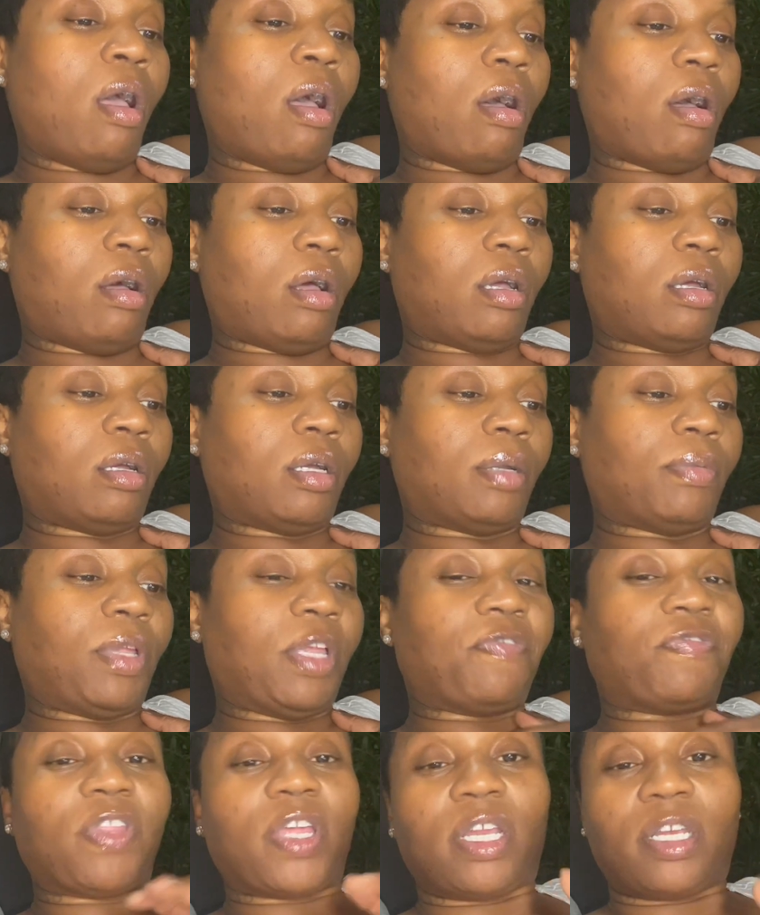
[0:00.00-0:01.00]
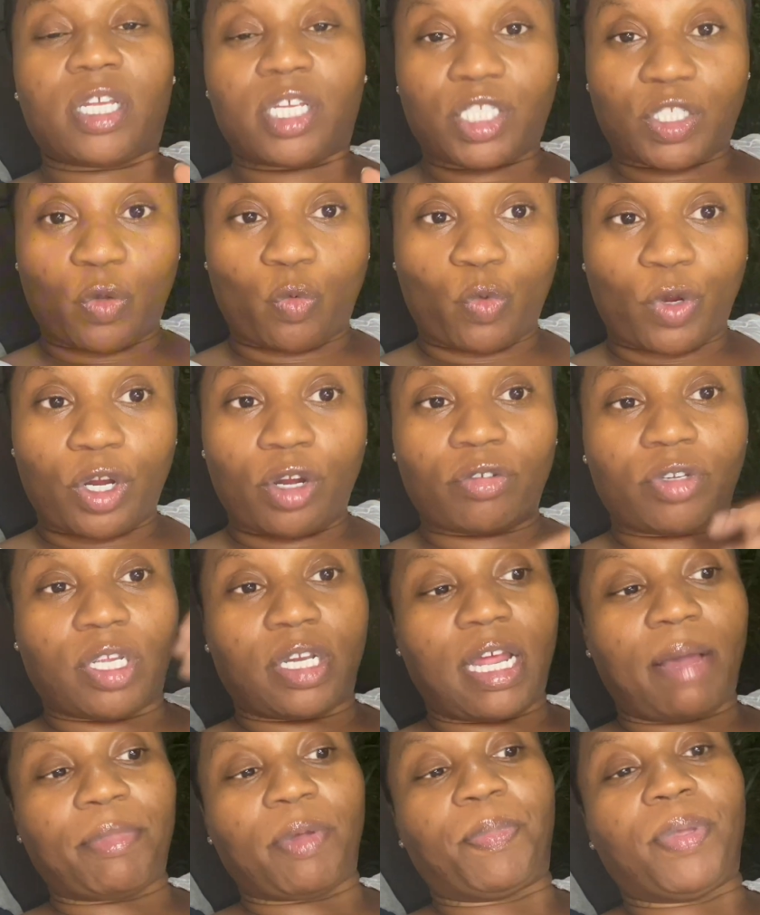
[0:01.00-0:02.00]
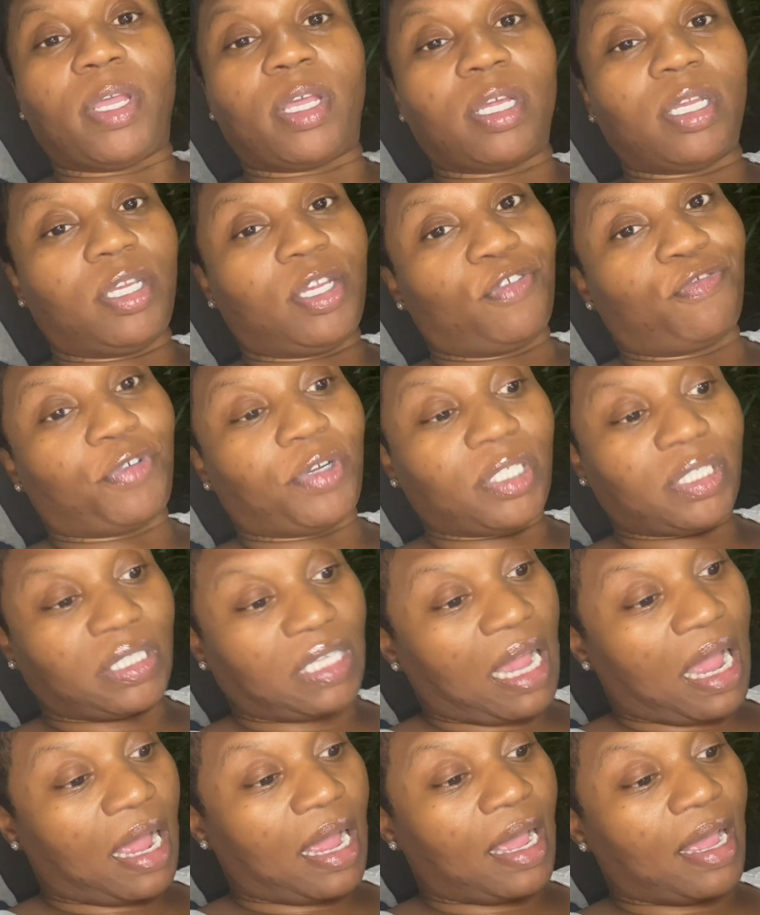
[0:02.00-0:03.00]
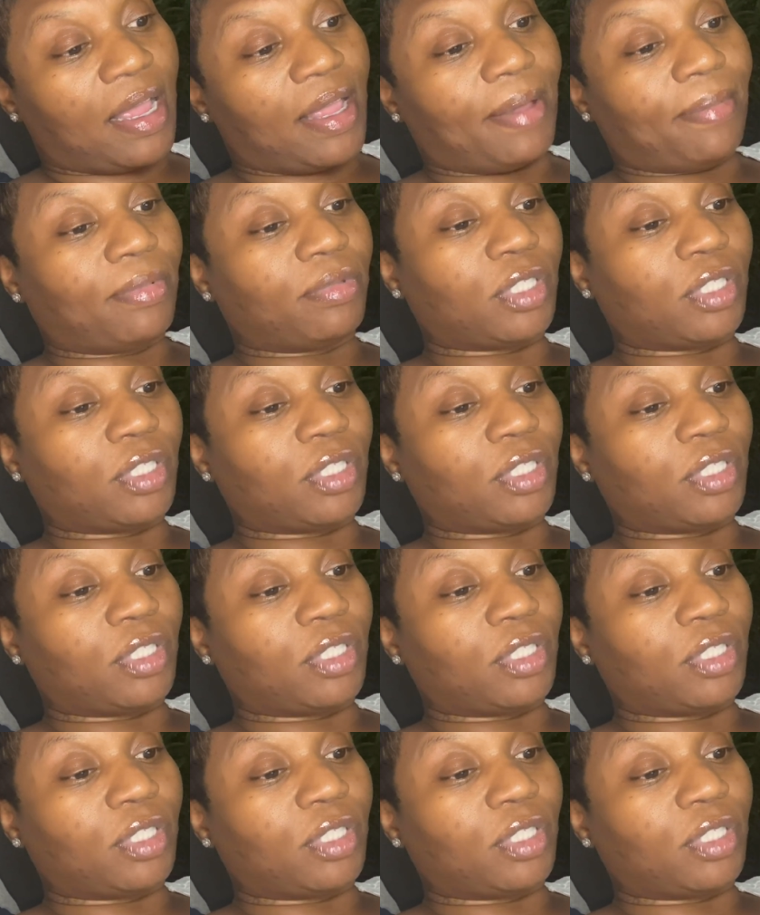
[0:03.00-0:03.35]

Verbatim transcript: Um, if that doesn't work, then I'm going to pick a different time.